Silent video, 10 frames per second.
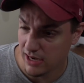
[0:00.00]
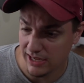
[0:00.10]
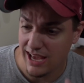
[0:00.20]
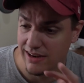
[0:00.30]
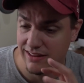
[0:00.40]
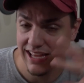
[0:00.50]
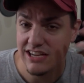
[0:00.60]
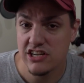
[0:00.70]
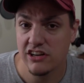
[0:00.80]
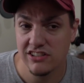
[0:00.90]
Now again, the
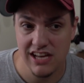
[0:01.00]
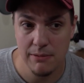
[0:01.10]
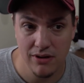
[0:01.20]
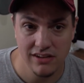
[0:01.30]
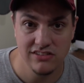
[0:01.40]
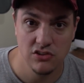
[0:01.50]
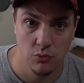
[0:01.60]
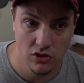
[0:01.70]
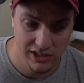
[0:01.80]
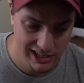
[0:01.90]
engineering design process
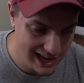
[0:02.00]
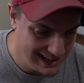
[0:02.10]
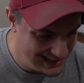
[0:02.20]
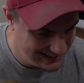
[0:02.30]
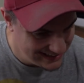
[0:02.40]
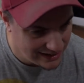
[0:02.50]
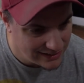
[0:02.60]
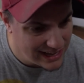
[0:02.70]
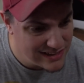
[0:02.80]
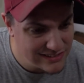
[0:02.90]
we're looking at in tech
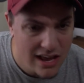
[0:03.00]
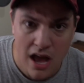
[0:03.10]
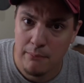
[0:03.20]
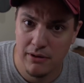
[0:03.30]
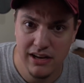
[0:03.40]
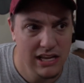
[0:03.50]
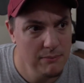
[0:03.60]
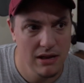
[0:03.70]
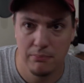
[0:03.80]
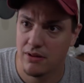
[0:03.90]
class, but it
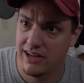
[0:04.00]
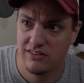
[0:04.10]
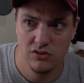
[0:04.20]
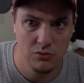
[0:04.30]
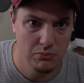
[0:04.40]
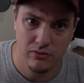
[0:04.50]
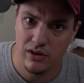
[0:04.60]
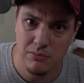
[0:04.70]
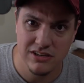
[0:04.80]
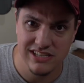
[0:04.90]
can be applied to
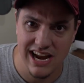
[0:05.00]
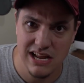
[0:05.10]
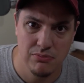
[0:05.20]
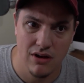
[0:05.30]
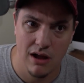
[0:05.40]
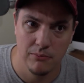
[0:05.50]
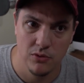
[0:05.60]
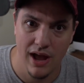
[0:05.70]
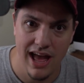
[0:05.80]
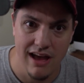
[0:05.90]
pretty much any problem
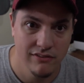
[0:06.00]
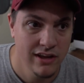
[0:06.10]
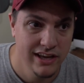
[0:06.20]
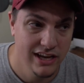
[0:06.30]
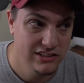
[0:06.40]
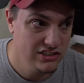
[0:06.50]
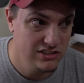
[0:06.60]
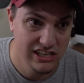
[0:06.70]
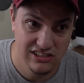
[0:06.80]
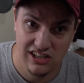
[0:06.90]
you have. It
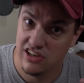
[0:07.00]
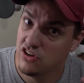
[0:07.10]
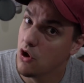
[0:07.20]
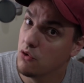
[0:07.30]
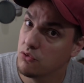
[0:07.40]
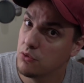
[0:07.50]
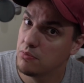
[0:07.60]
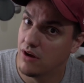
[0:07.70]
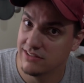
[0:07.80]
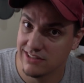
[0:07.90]
just means that you go through the
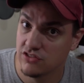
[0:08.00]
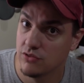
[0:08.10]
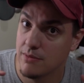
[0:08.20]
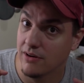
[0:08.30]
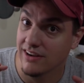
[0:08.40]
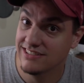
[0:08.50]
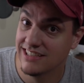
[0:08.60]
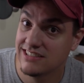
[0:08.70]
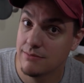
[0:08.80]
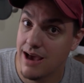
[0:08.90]
process. Remember, a
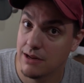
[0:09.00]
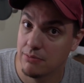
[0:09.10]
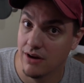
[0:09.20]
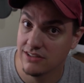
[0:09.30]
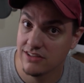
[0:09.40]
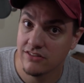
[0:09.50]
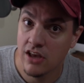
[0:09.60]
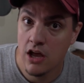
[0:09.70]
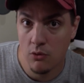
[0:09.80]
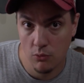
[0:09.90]
systematic process.
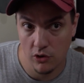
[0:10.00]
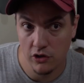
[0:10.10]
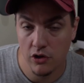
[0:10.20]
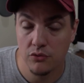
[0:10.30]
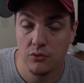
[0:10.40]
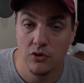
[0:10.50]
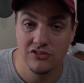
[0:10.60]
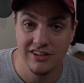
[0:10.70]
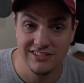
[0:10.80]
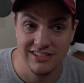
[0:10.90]
We're going to go through
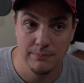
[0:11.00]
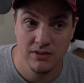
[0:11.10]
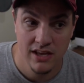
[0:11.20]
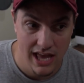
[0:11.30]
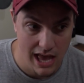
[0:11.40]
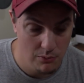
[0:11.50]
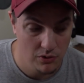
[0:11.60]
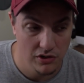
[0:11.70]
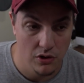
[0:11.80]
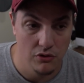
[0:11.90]
those 6 steps and we're
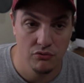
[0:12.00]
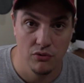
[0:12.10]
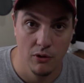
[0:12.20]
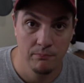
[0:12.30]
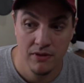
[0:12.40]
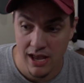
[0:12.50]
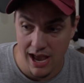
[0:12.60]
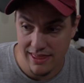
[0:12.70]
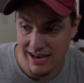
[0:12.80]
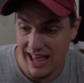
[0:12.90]
going to go through.
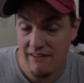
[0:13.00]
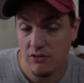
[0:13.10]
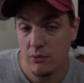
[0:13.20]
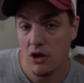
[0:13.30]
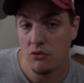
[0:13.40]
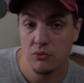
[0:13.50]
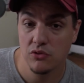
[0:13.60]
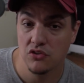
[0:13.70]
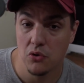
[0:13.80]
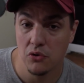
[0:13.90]
And then after we go
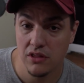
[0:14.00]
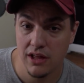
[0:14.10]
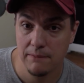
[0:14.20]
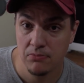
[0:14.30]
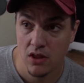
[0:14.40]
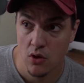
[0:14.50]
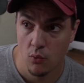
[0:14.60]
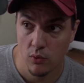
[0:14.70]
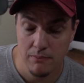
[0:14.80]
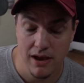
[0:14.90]
through this whole thing,
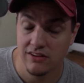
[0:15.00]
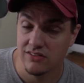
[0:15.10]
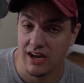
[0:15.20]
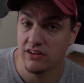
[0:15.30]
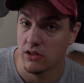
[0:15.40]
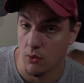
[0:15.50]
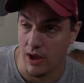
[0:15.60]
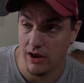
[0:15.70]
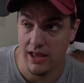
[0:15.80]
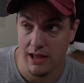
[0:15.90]
we may decide to go
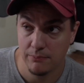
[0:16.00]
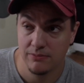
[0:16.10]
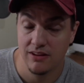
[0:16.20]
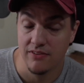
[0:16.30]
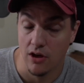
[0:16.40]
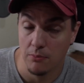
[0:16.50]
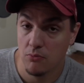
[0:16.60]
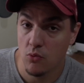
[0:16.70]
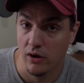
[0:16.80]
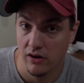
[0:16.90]
out and develop
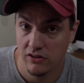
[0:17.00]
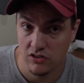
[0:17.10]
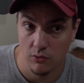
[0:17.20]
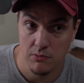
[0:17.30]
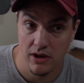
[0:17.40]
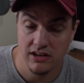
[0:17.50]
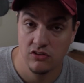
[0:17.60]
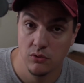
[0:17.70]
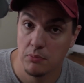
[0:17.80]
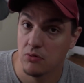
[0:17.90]
more. So we might
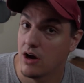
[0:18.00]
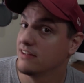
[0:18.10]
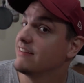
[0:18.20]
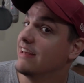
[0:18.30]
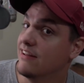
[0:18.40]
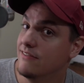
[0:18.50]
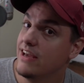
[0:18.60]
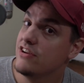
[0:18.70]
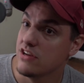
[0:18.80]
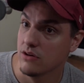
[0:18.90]
do a product
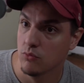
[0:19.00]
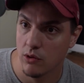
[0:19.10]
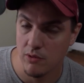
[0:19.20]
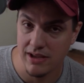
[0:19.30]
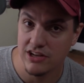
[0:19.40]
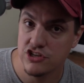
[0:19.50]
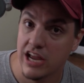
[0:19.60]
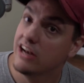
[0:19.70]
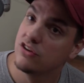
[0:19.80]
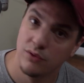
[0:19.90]
innovation where we make a
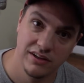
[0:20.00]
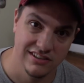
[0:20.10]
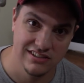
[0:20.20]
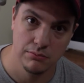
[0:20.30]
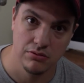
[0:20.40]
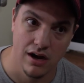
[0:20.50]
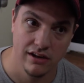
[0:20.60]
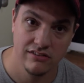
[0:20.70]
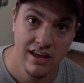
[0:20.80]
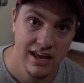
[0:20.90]
change to an existing
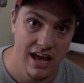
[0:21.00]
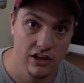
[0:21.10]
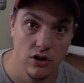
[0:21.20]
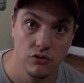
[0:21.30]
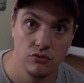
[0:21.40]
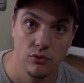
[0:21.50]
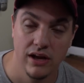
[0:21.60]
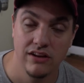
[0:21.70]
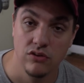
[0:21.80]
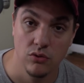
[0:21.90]
product and go through
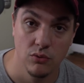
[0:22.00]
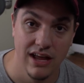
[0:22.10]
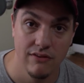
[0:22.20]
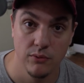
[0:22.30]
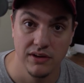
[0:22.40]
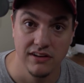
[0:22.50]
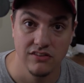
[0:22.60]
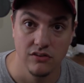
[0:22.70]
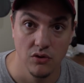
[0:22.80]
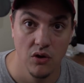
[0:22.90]
and do whatever we need
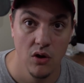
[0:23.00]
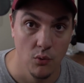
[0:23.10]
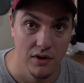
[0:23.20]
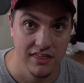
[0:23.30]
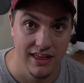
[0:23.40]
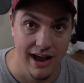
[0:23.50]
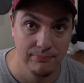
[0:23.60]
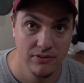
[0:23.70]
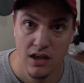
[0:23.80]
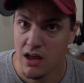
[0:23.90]
to do with
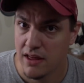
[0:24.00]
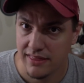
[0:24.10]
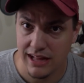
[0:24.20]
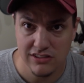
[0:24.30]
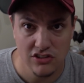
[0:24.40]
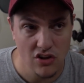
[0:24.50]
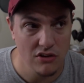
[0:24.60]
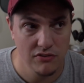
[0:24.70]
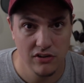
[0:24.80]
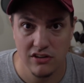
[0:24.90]
that. That's a
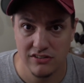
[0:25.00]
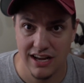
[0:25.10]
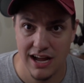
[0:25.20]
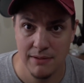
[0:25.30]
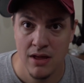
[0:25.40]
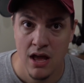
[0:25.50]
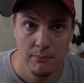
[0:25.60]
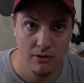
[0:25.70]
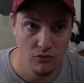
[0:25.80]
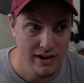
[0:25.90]
talk for another time,
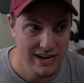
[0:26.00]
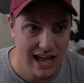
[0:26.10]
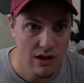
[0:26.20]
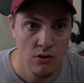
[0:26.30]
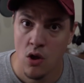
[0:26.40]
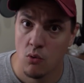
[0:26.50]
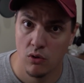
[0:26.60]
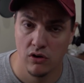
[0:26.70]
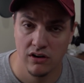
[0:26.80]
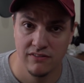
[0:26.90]
but right now
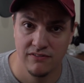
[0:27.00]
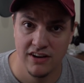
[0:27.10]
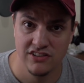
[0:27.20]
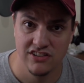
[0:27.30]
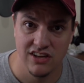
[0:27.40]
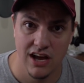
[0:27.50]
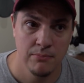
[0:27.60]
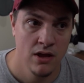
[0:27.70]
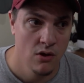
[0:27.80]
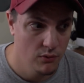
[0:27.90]
we're going to finish this
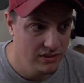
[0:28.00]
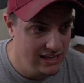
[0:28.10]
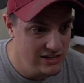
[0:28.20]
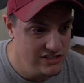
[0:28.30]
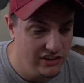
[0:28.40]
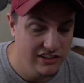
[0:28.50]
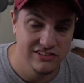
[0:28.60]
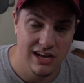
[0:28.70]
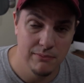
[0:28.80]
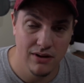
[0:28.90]
up with the engineering
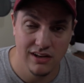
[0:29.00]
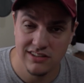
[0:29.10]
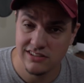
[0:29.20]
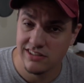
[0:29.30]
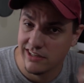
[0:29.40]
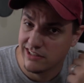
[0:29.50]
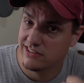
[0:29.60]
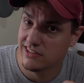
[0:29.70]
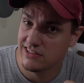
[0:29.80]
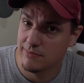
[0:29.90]
design process. It's
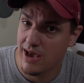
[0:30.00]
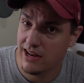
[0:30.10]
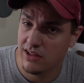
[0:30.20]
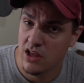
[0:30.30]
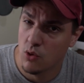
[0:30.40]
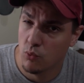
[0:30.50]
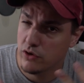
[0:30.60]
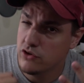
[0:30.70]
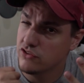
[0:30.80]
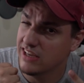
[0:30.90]
systematic.
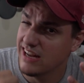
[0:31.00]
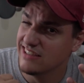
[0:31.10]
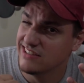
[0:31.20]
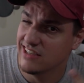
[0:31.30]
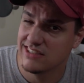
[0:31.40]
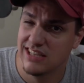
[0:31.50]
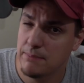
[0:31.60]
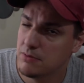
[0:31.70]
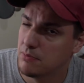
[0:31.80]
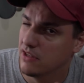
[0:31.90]
We're using it as 6
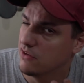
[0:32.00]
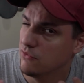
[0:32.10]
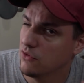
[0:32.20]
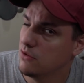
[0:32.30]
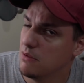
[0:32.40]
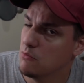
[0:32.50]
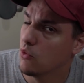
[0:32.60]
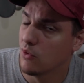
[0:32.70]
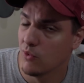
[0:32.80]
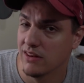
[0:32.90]
steps, but it can really be
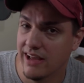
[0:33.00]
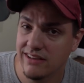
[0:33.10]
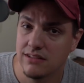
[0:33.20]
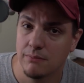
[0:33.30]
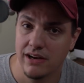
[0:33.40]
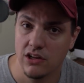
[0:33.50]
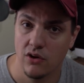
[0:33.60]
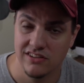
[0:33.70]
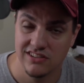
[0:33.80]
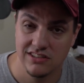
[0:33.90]
more or less depending
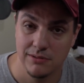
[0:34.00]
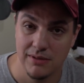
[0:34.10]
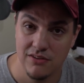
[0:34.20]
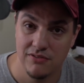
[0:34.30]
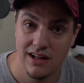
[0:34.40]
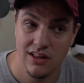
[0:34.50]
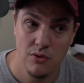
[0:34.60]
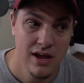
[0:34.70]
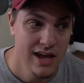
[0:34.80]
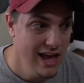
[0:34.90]
on the system that you
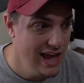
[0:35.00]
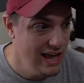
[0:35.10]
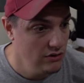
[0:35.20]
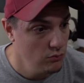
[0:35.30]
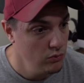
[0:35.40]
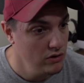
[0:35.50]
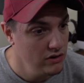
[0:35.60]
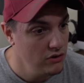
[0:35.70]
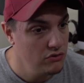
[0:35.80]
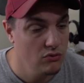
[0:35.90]
follow. And we're
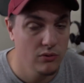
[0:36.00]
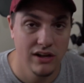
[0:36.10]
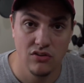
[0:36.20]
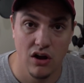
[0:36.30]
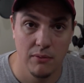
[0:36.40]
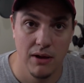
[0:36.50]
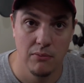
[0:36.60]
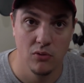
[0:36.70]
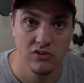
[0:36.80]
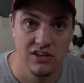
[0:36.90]
going to go through and talk
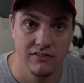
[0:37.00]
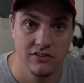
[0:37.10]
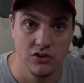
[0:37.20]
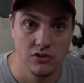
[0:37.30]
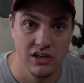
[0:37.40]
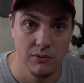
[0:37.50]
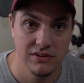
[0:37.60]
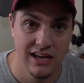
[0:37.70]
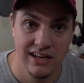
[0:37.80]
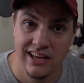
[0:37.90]
about more stuff associated
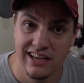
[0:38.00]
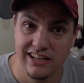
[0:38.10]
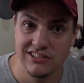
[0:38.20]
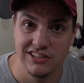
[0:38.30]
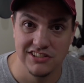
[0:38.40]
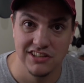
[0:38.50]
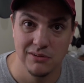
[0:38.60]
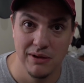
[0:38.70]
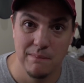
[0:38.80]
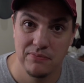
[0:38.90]
with that in just a
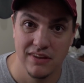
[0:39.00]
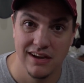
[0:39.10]
little bit.